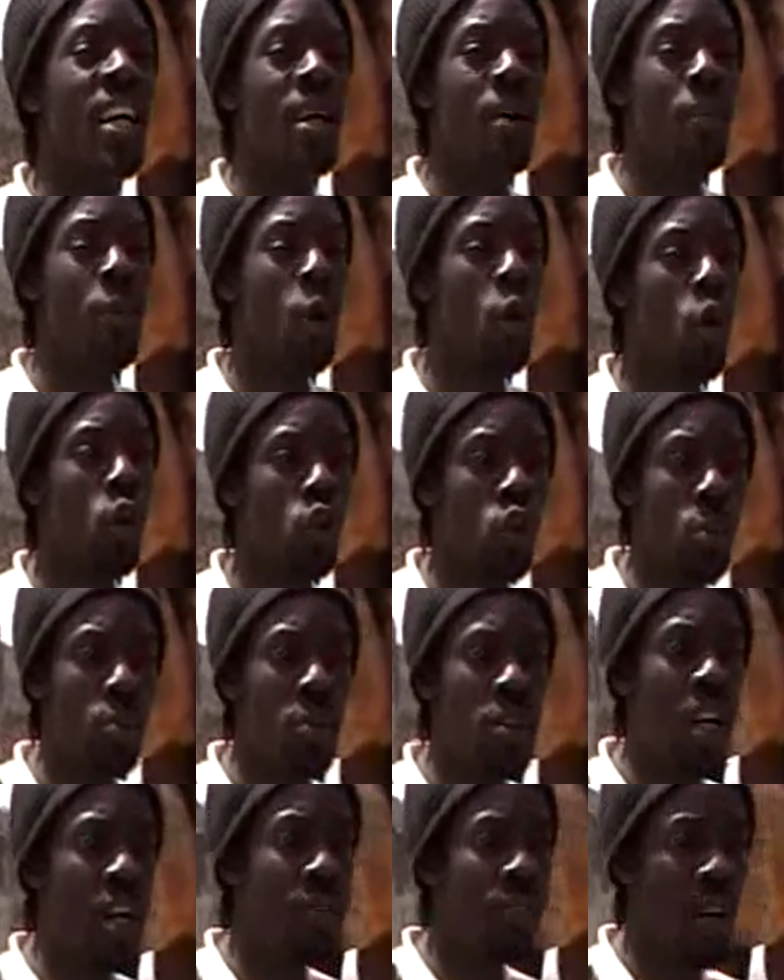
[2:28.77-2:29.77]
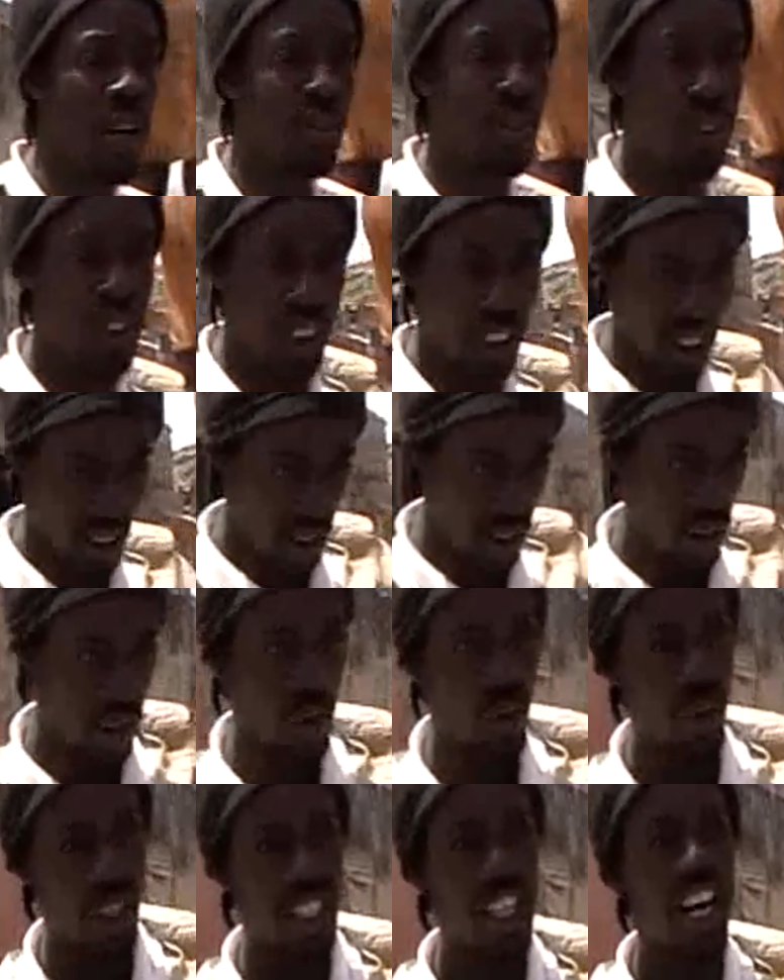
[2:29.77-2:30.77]
Because some slavers,
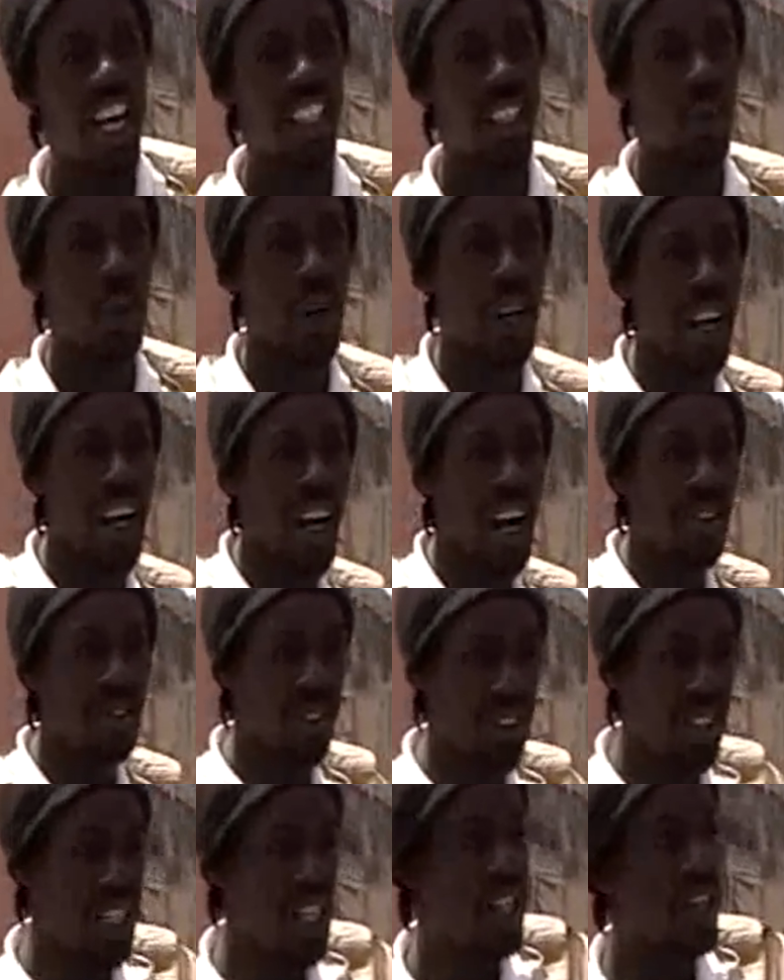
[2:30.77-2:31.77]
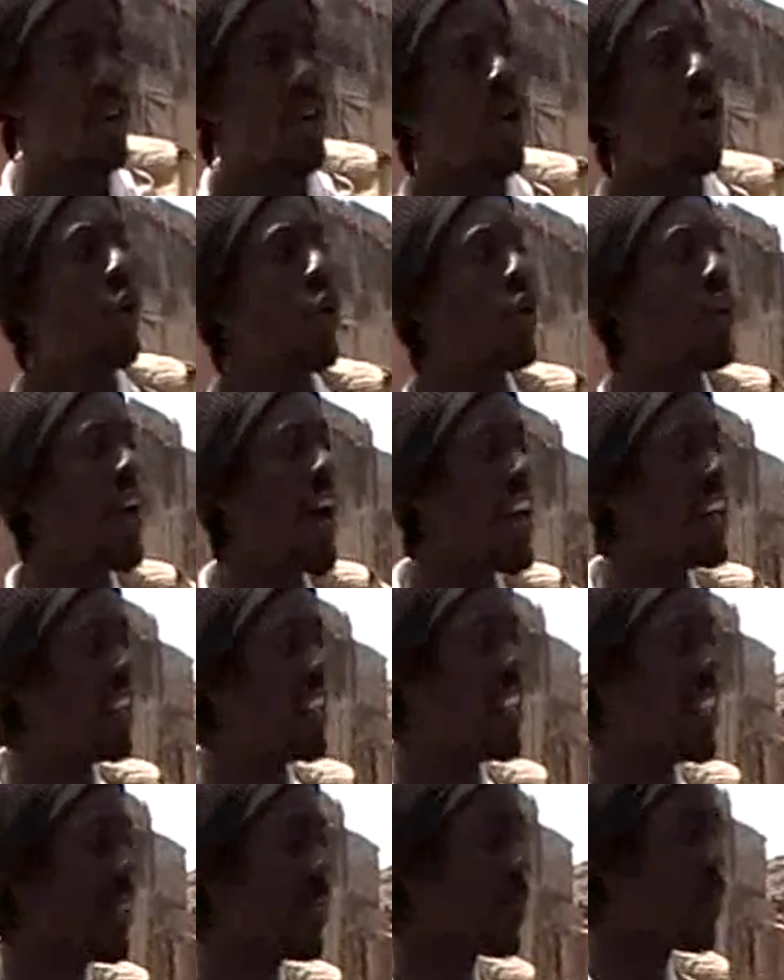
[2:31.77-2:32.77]
well, yes, when they have sick or
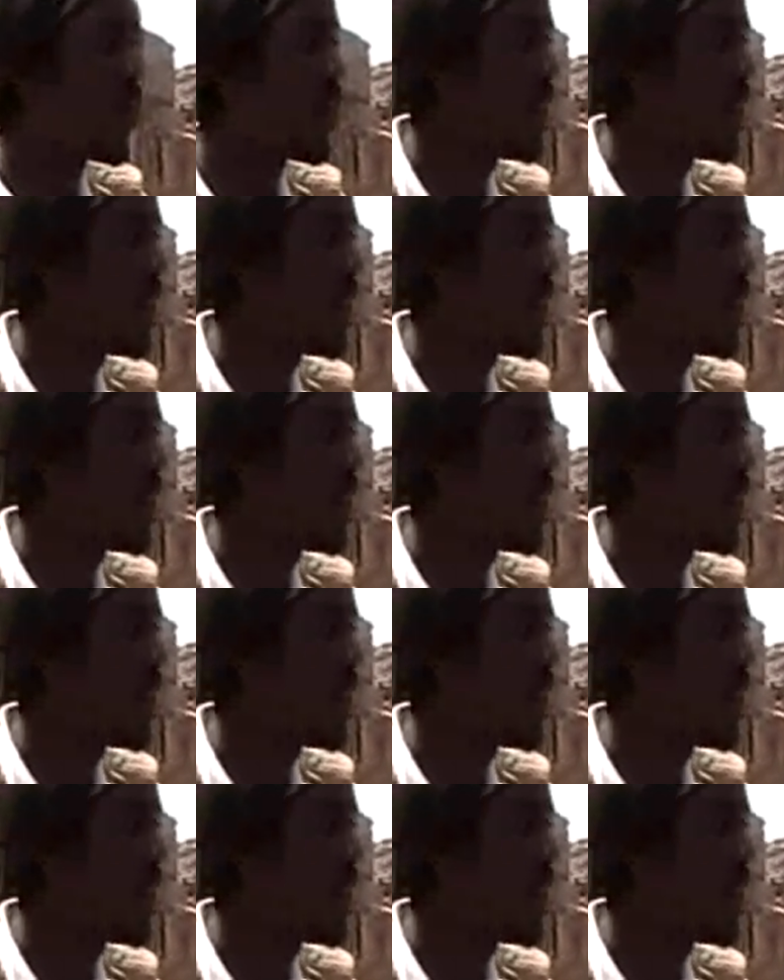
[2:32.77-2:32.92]
agonizing,